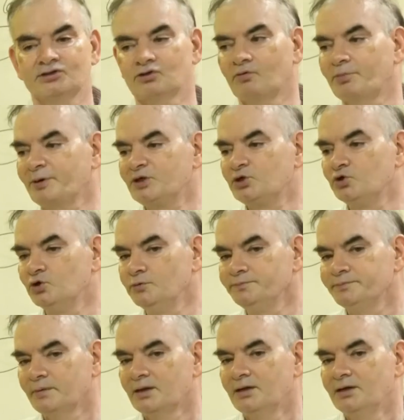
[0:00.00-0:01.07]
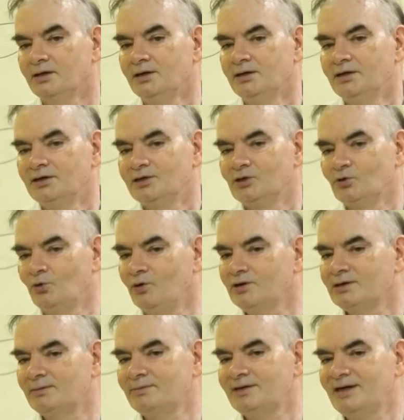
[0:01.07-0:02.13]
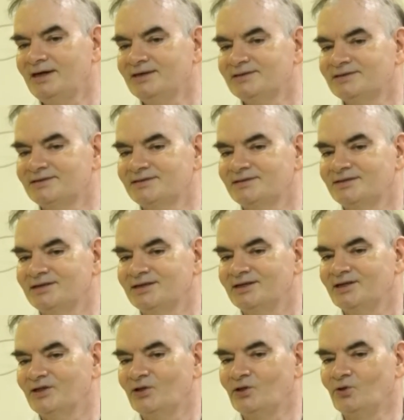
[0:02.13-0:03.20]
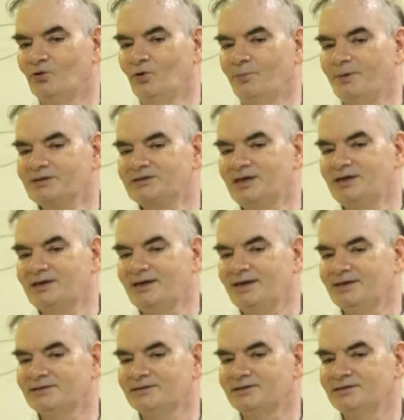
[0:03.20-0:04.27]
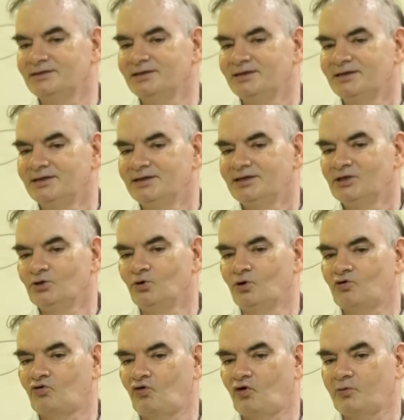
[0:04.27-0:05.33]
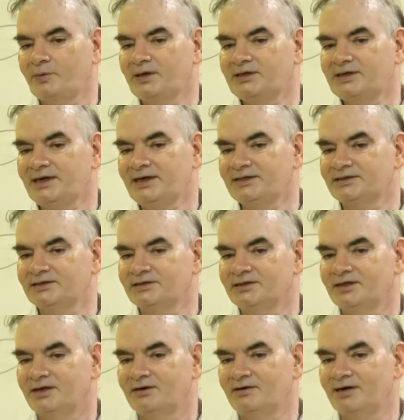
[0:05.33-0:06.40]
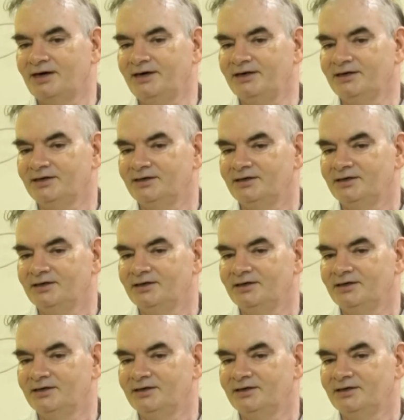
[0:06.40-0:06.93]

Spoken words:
So presume no income tax, no personal tax, no corporate tax, right?